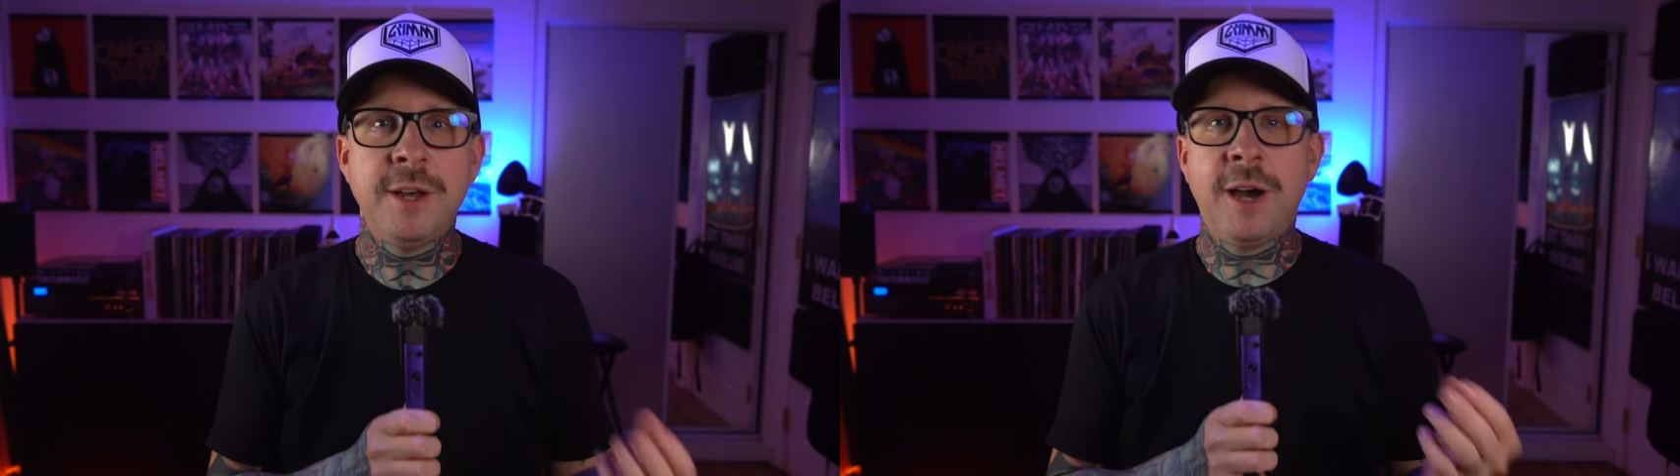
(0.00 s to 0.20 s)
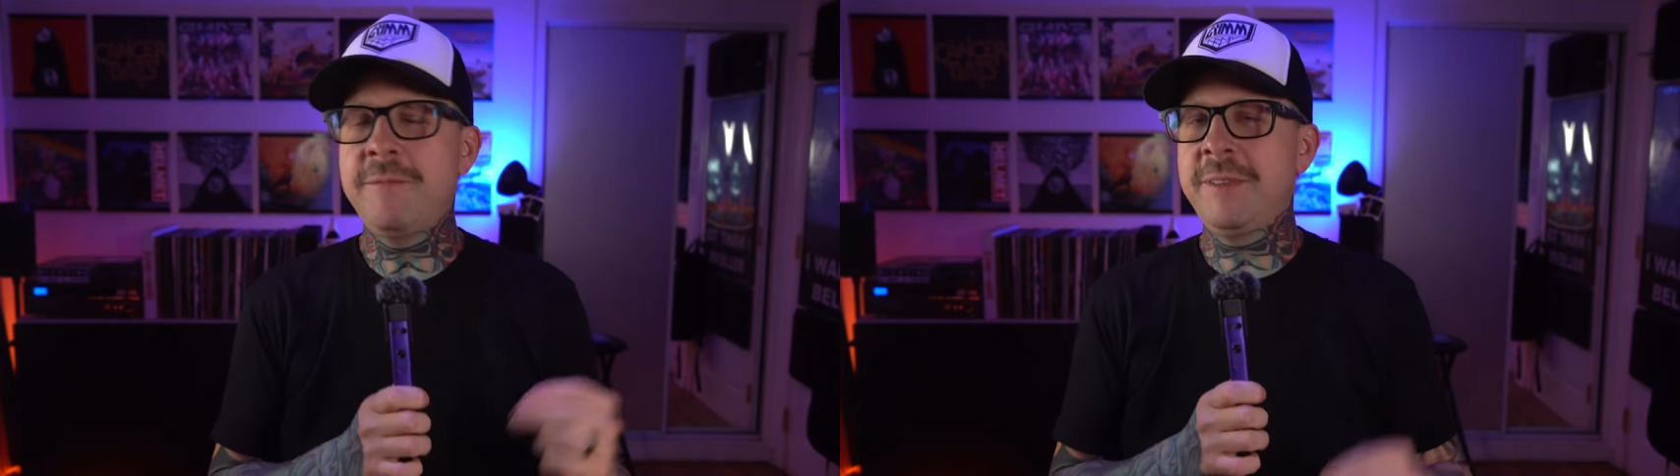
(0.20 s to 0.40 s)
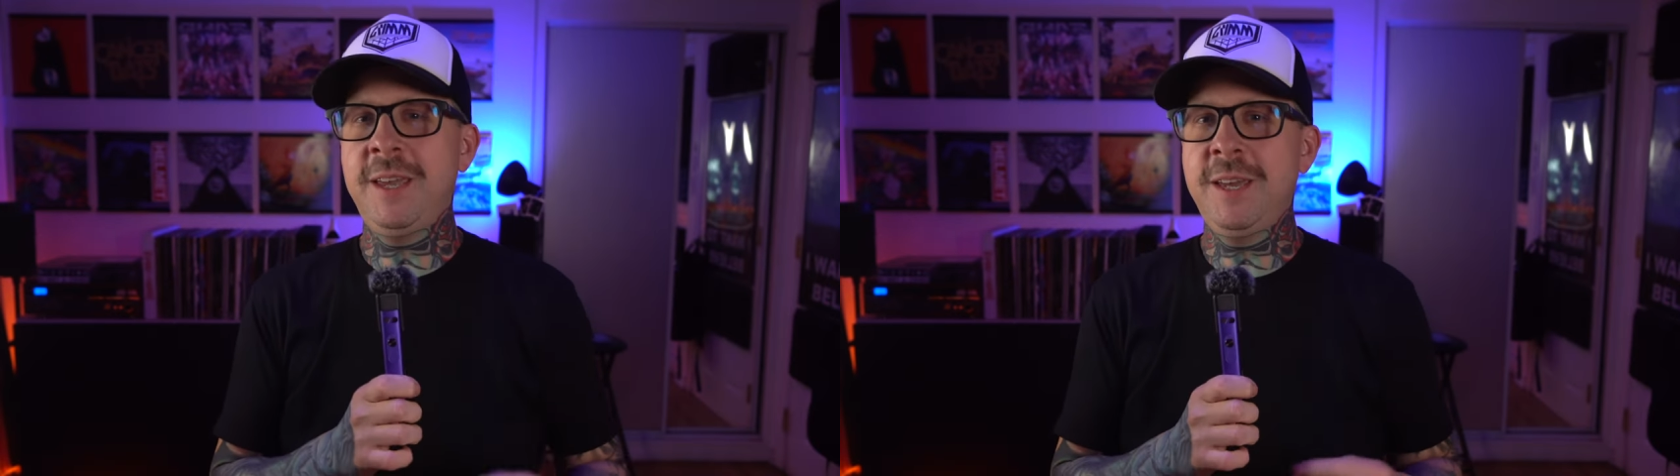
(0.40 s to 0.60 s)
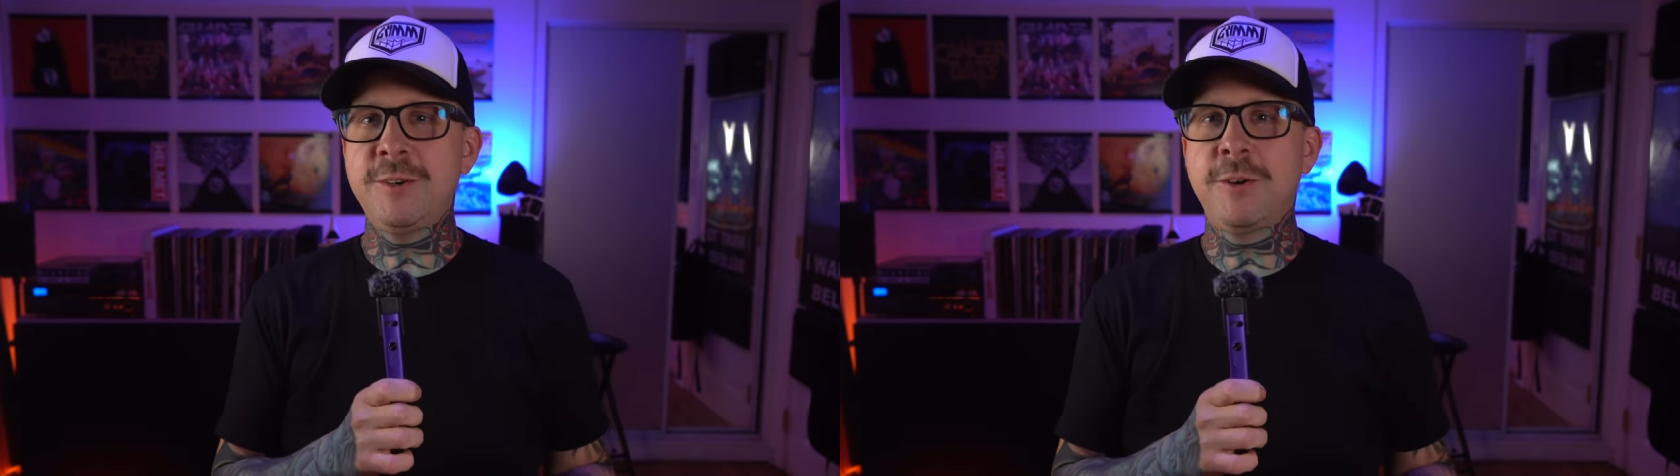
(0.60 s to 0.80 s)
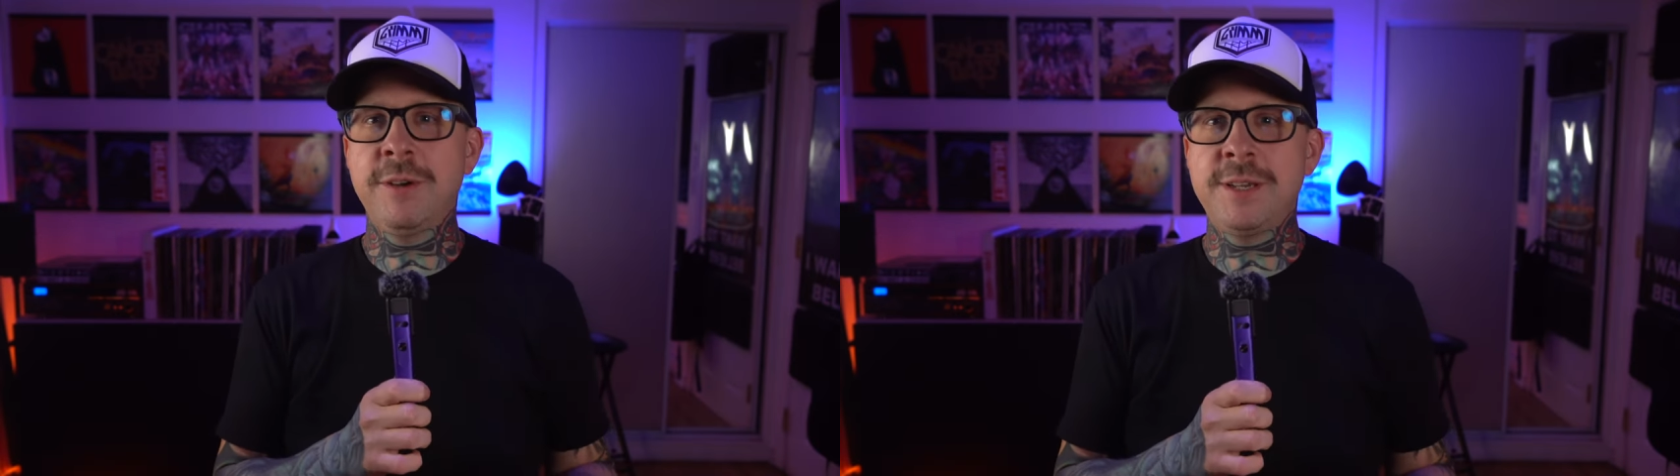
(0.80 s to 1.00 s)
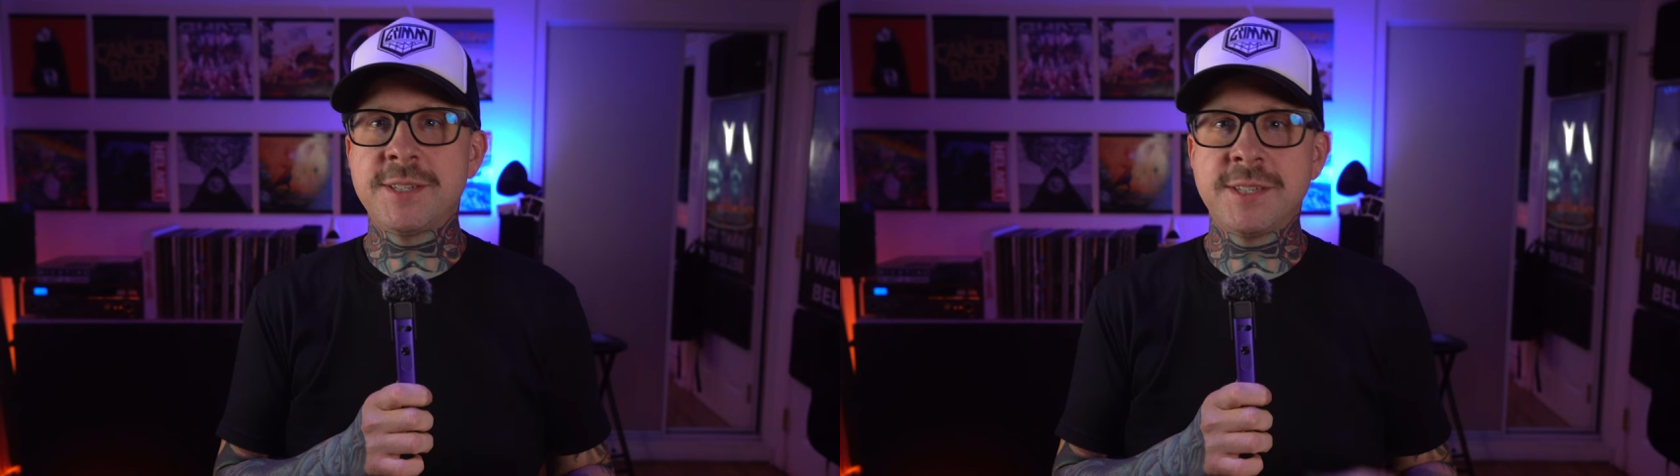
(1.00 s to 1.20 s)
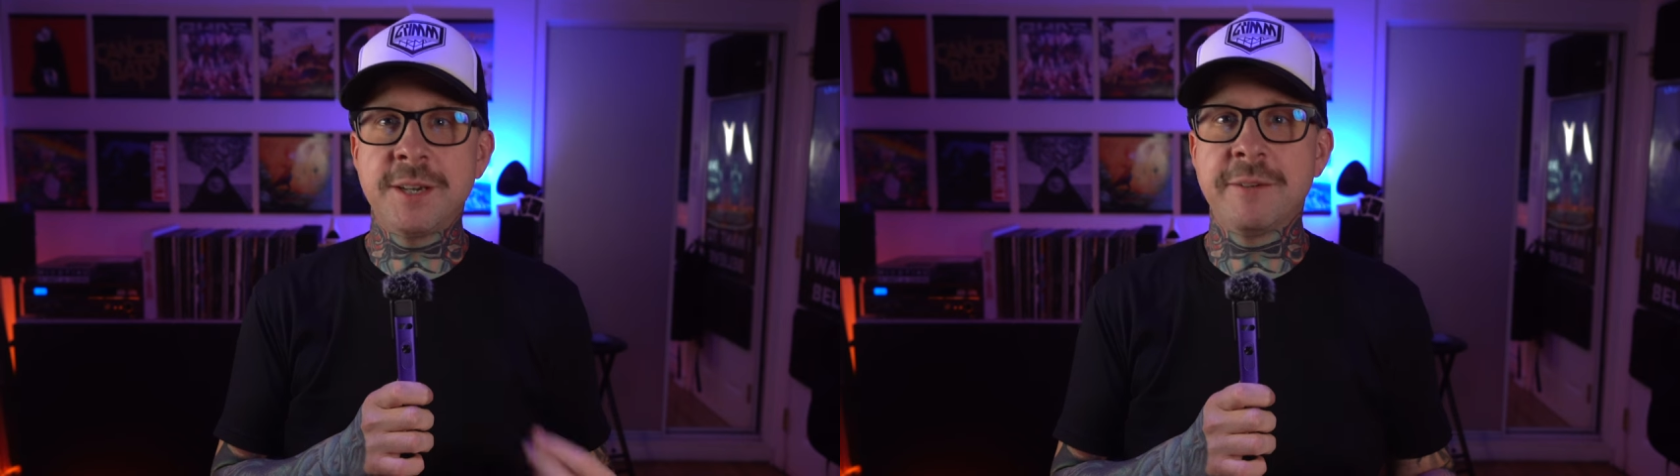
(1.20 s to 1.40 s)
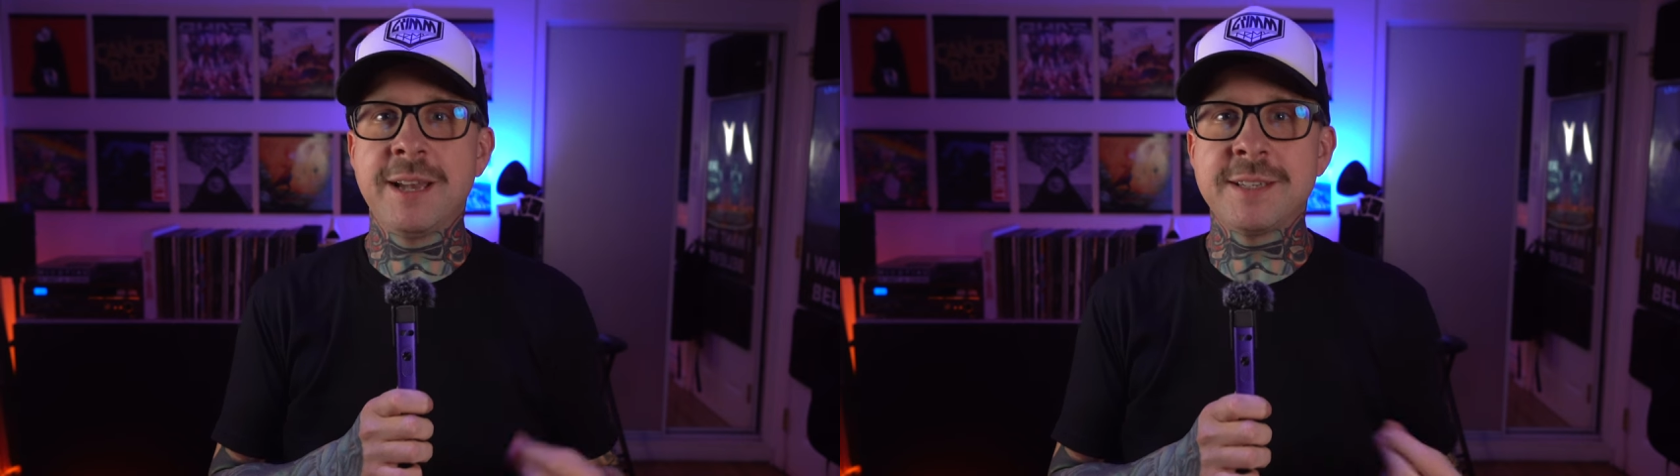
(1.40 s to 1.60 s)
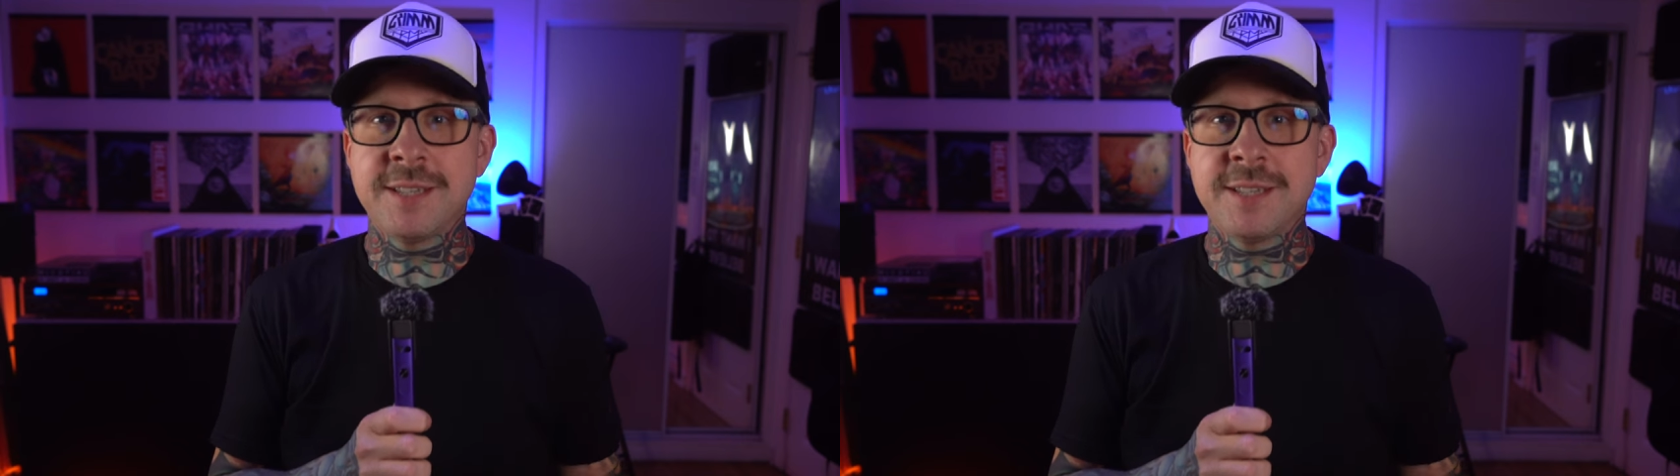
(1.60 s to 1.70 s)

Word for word: of the increased cigarette